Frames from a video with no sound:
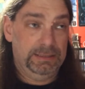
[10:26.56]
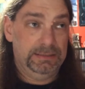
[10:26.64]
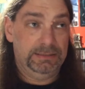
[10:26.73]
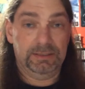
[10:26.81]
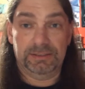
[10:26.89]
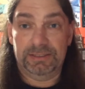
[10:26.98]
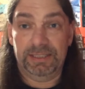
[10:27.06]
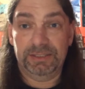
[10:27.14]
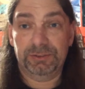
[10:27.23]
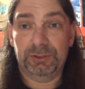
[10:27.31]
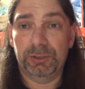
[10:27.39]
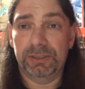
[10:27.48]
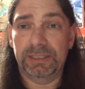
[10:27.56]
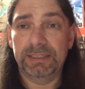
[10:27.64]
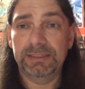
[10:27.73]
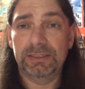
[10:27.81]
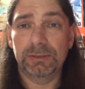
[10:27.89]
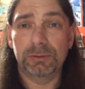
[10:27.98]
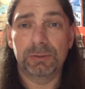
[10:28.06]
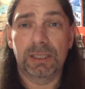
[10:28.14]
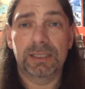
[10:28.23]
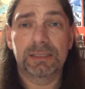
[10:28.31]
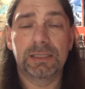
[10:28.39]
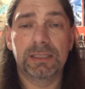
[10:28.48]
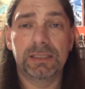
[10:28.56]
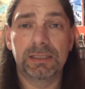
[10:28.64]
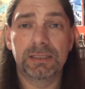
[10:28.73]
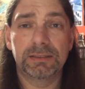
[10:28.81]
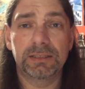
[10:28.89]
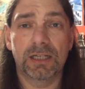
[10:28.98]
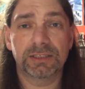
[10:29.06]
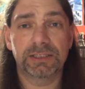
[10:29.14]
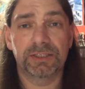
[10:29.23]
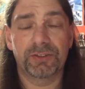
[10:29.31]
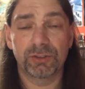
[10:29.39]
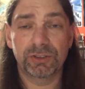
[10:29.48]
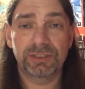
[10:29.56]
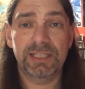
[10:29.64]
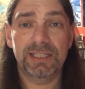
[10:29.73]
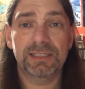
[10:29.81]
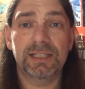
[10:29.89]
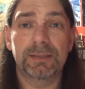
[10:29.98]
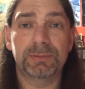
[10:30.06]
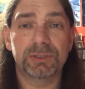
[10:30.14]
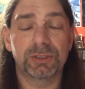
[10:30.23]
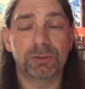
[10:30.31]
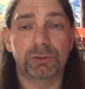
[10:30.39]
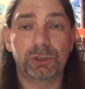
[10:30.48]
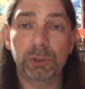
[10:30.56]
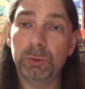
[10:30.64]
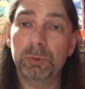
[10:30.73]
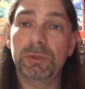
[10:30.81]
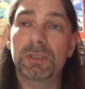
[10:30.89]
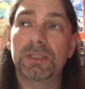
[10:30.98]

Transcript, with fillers: So, thanks for tuning in to uh, Toxic Thursday, episode 2.